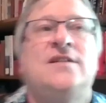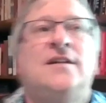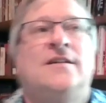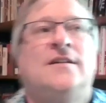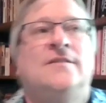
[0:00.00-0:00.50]

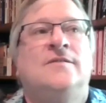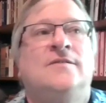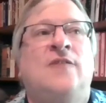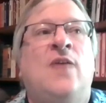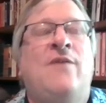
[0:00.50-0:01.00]

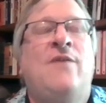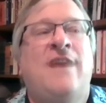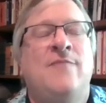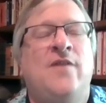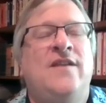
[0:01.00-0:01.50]

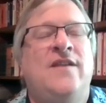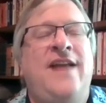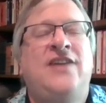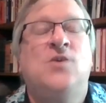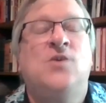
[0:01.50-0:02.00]
I'm on the
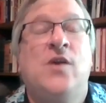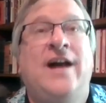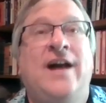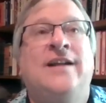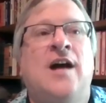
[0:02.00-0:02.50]

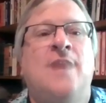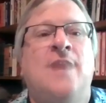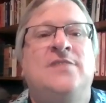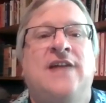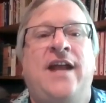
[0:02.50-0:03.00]

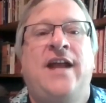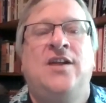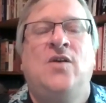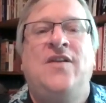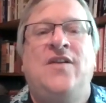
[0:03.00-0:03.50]
nextdoor.com site,
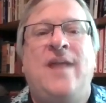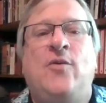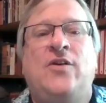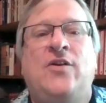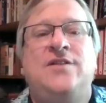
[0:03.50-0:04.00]
the
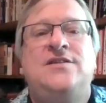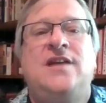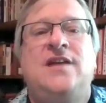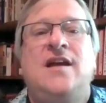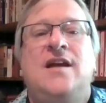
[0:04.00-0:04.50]

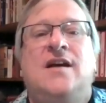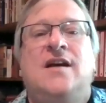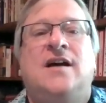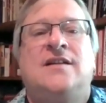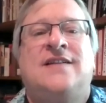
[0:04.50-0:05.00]
neighborhoods
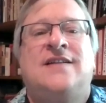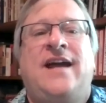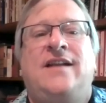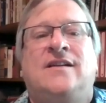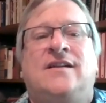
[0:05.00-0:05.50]

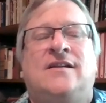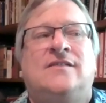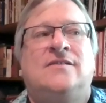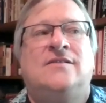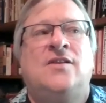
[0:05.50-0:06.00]
site
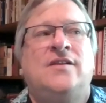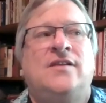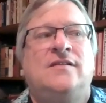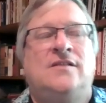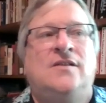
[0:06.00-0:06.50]

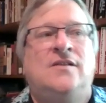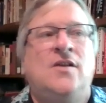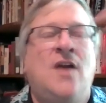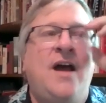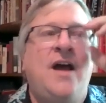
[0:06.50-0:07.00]

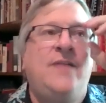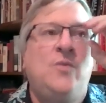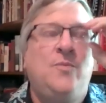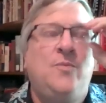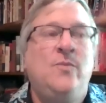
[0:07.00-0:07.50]
online
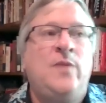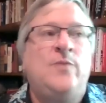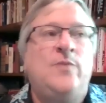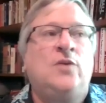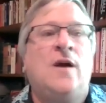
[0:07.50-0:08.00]
where
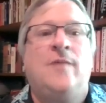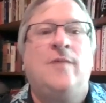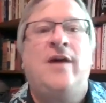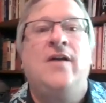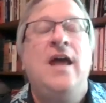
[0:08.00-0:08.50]
people talk
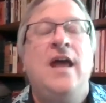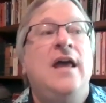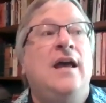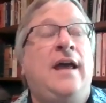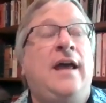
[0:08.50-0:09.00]
about,
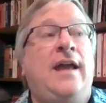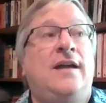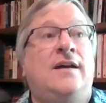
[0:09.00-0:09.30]
hey,